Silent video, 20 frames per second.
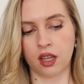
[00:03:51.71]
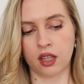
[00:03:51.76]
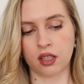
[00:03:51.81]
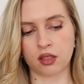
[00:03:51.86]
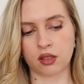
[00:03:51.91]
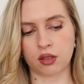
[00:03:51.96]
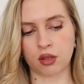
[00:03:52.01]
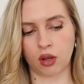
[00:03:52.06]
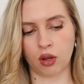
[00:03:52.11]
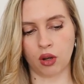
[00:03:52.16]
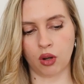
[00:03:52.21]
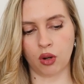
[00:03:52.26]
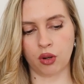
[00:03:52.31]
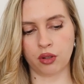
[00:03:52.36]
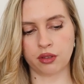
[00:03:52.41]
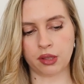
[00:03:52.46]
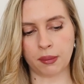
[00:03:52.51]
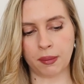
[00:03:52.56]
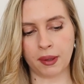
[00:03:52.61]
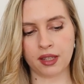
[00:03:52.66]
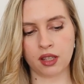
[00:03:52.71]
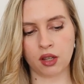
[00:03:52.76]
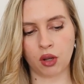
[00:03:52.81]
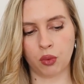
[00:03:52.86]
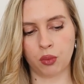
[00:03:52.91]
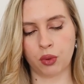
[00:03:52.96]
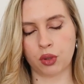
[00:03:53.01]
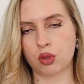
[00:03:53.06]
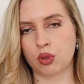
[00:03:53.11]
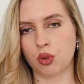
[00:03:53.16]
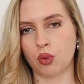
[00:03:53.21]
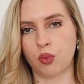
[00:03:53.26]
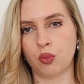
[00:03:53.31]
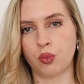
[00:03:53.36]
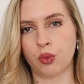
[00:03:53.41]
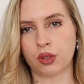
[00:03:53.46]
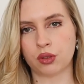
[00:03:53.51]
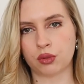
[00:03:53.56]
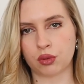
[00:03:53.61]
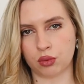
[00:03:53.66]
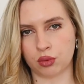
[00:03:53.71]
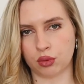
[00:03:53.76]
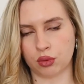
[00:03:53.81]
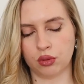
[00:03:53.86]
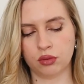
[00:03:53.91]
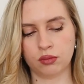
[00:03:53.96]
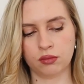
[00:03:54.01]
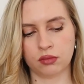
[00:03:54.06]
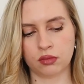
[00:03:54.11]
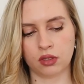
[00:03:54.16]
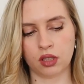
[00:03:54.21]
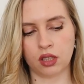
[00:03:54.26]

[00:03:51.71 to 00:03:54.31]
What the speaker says: So depending on what you want to do,